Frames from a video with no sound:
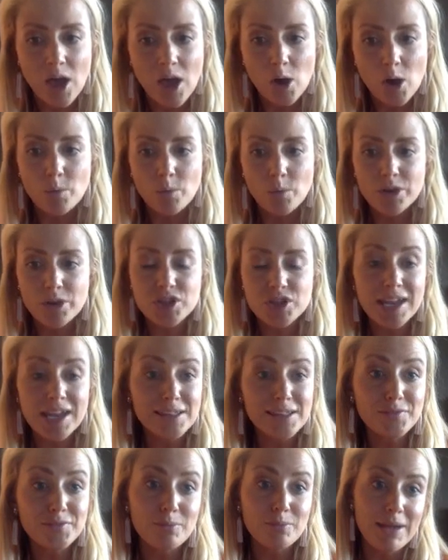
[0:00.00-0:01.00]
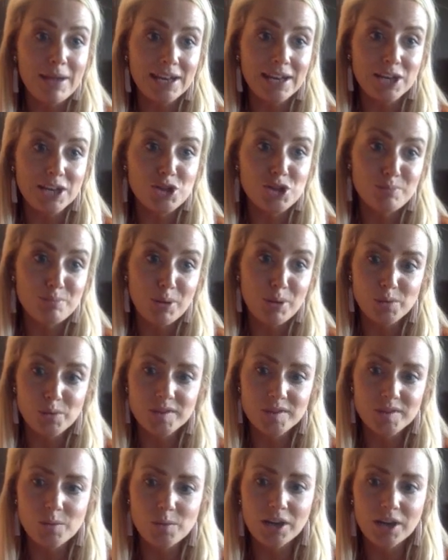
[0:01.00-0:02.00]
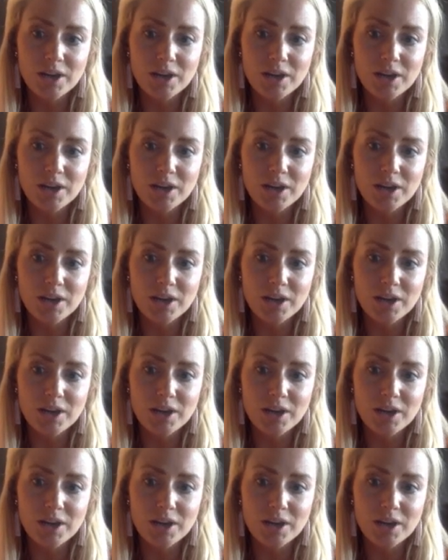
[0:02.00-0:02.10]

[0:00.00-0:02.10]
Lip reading: which stands for Manage Posts. So we're going to